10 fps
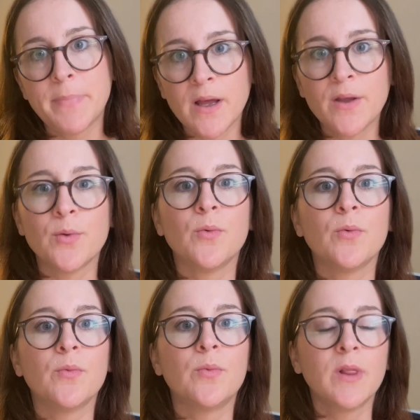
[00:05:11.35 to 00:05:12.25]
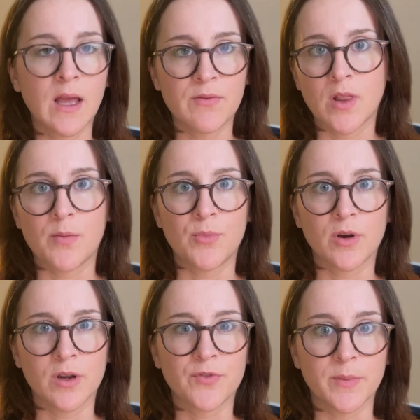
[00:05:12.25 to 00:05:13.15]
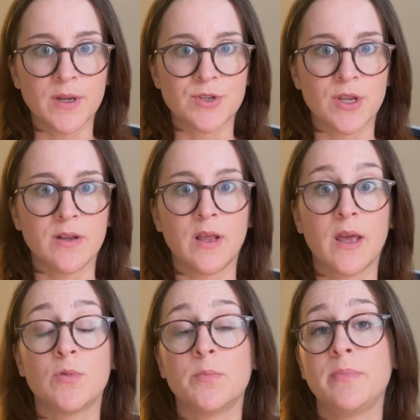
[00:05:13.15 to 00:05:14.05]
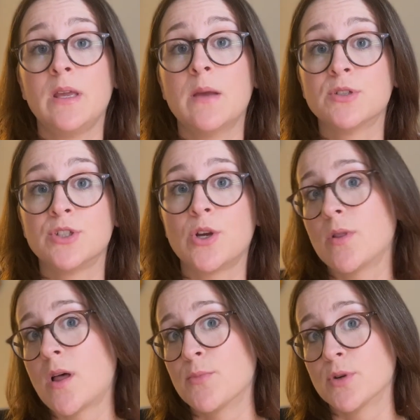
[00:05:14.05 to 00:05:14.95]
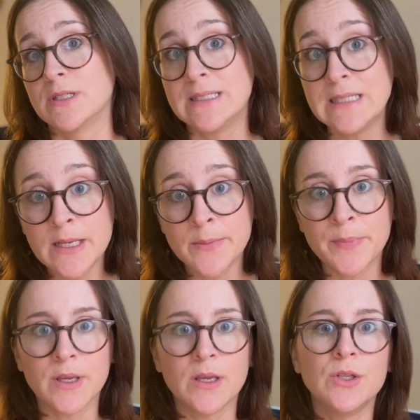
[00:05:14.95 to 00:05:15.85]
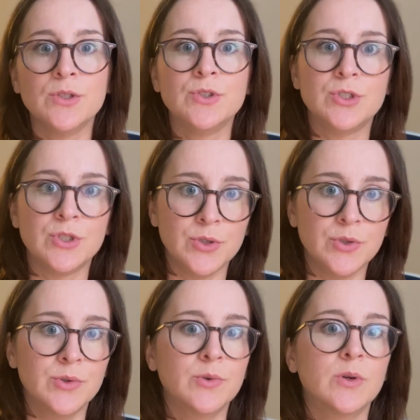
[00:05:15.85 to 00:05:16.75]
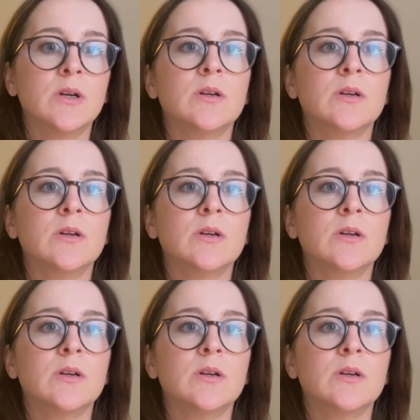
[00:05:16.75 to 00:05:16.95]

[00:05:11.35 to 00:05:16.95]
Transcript: but we'll have a lot more information and we'll be able to go a lot more deep into